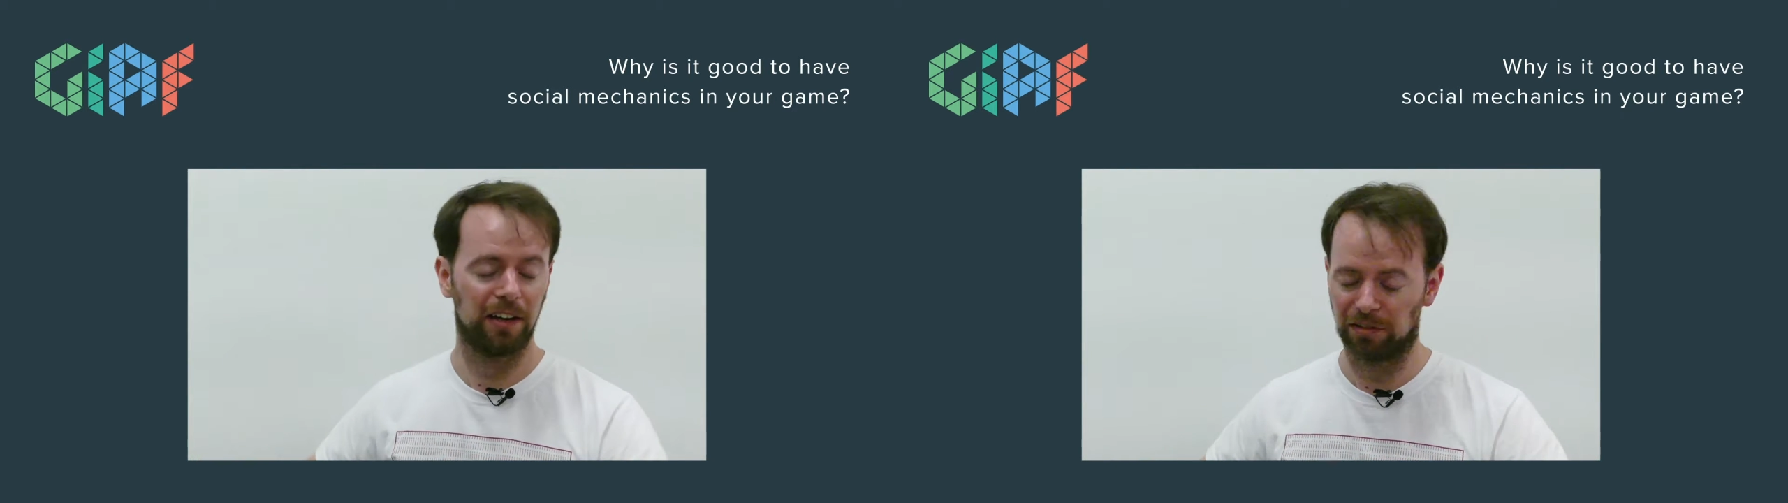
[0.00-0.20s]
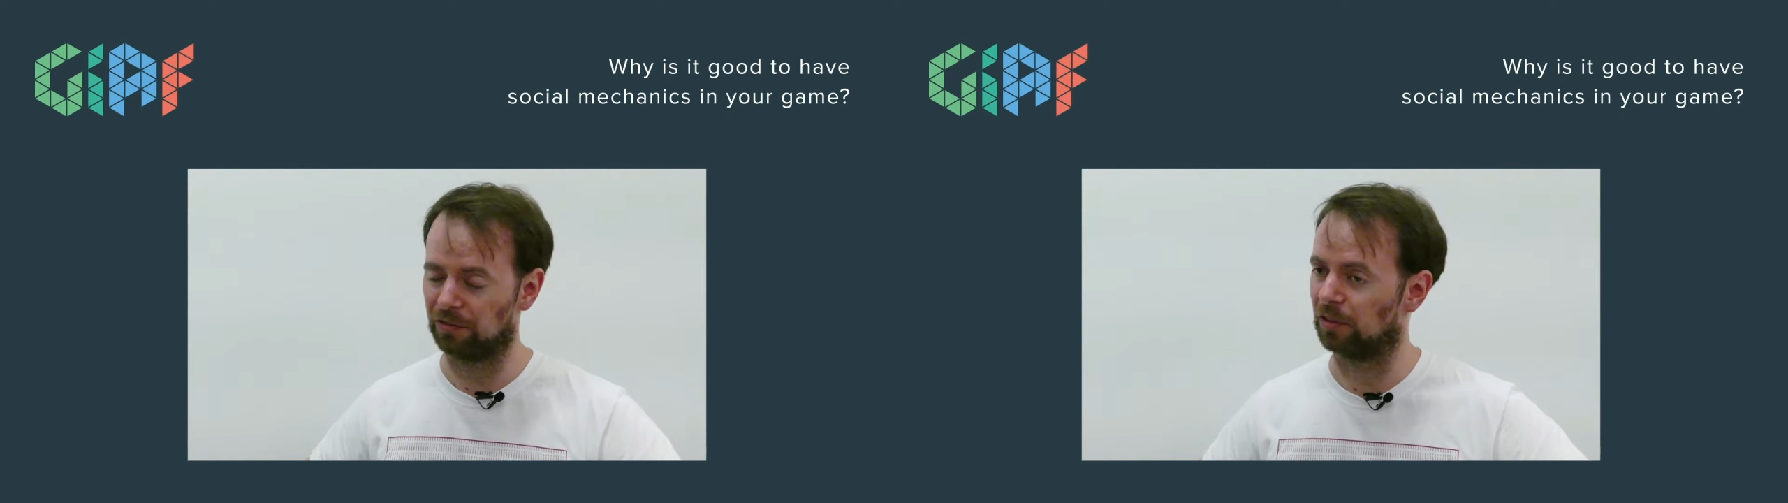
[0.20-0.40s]

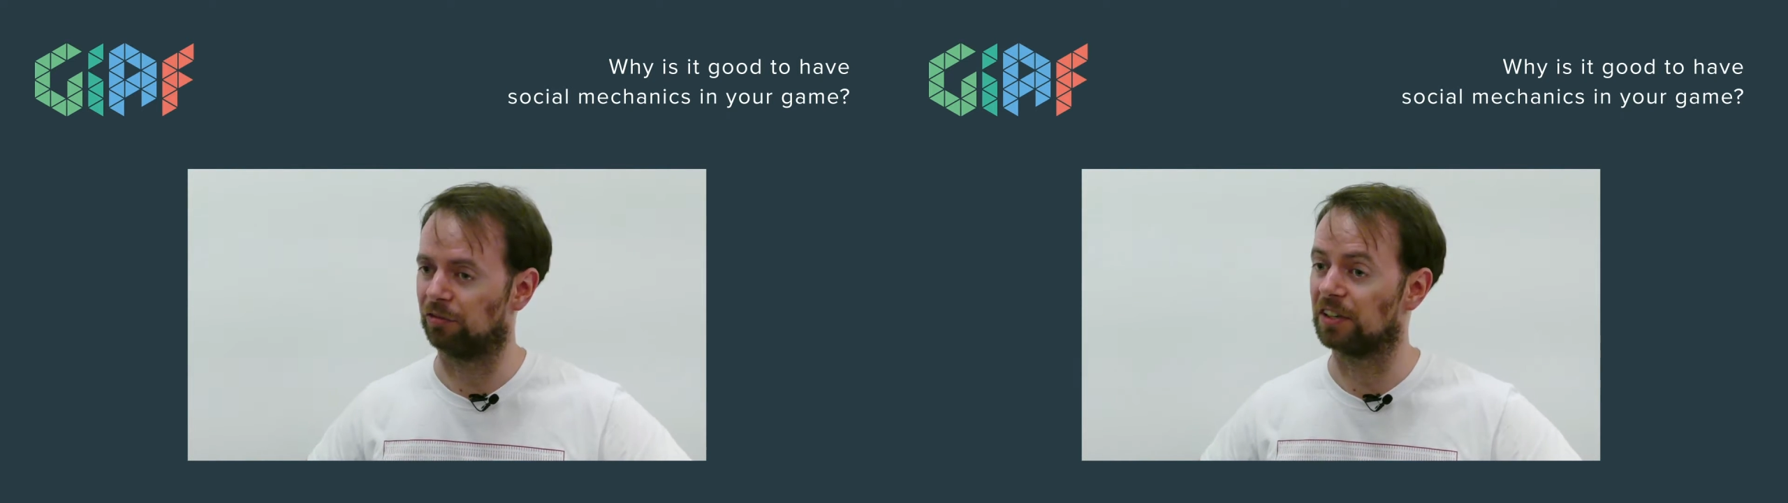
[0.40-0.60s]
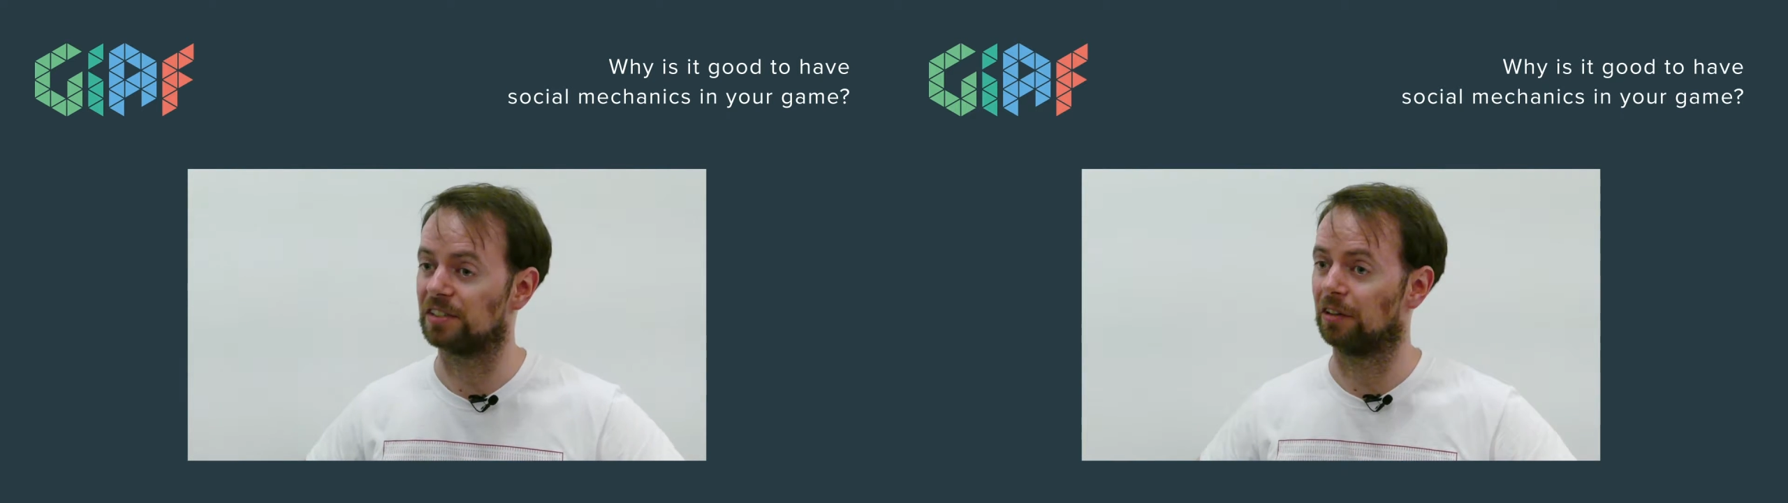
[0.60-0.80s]
If your
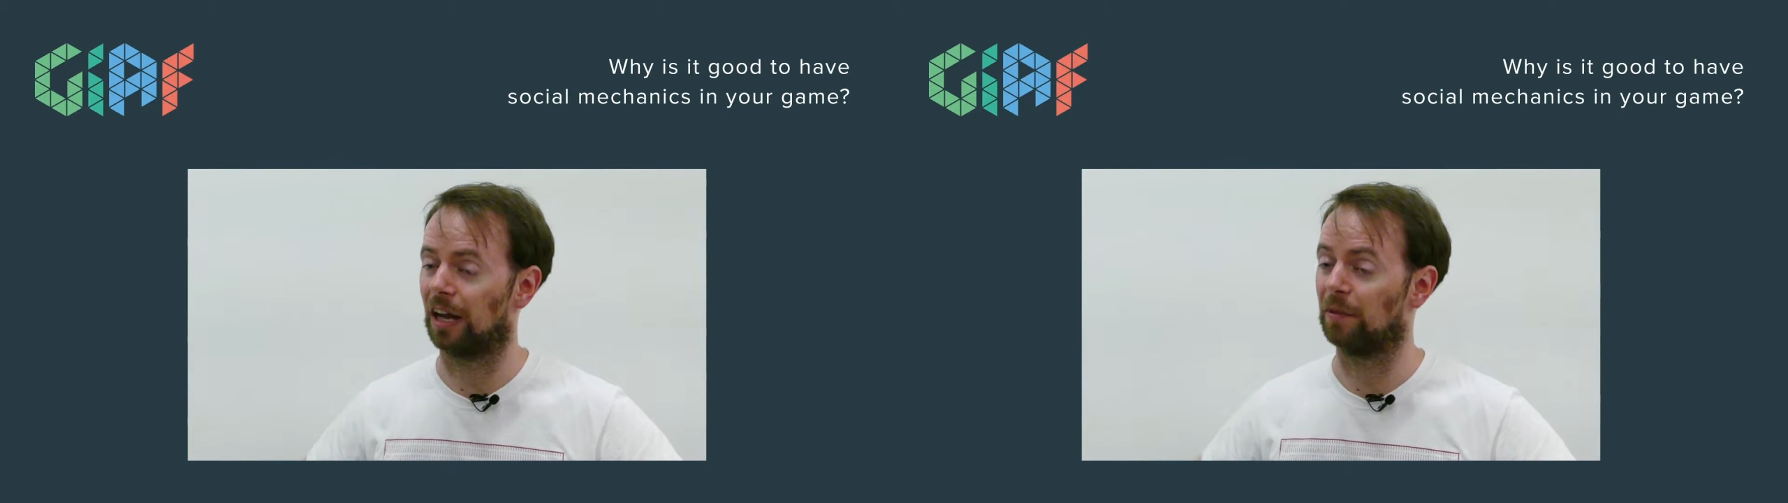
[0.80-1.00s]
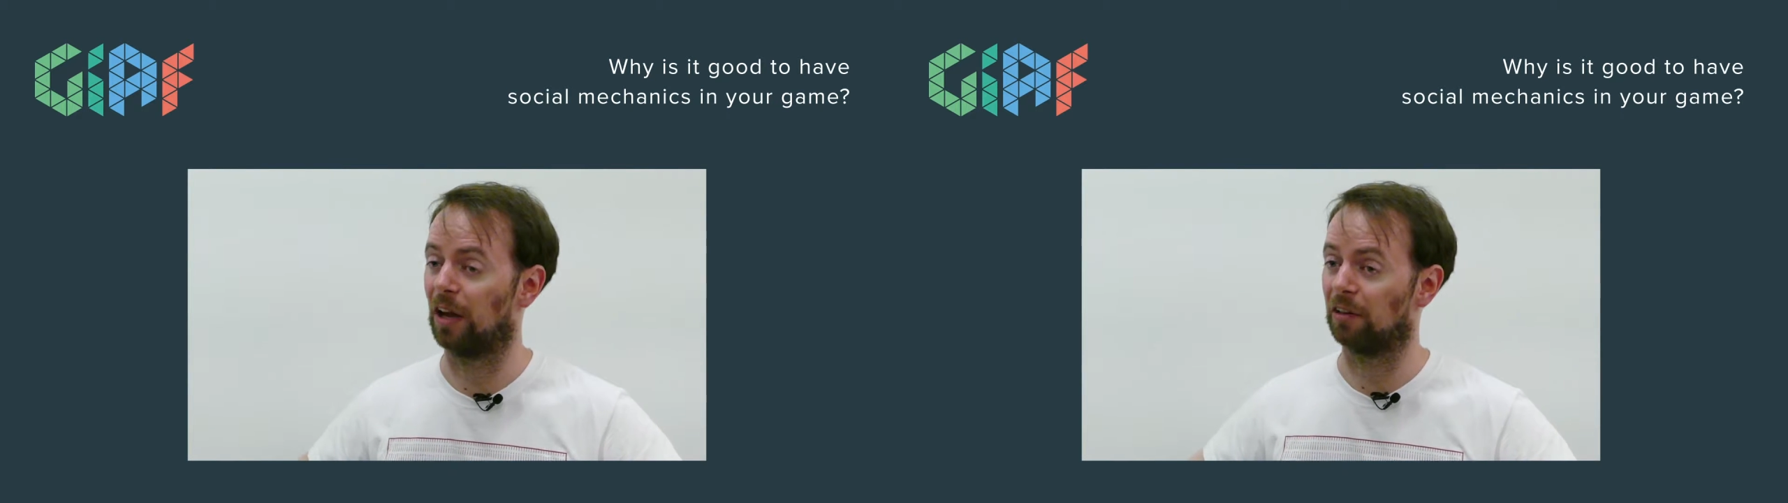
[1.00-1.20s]
friend's still
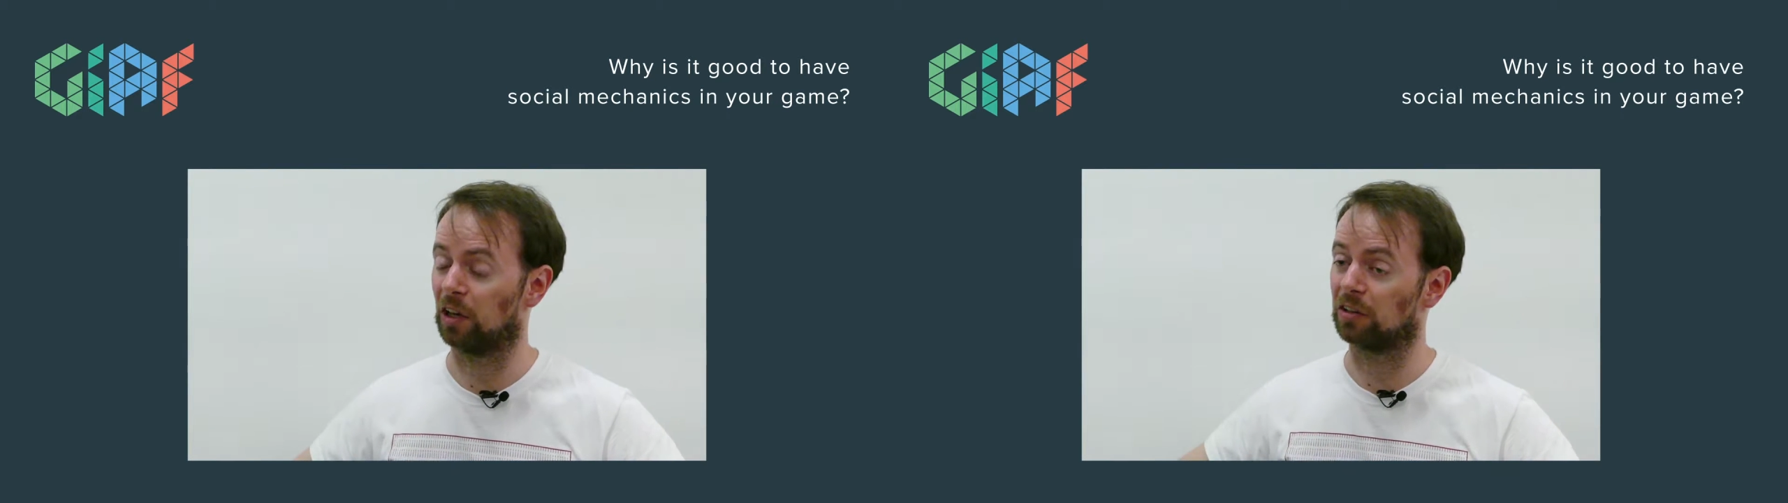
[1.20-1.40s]
having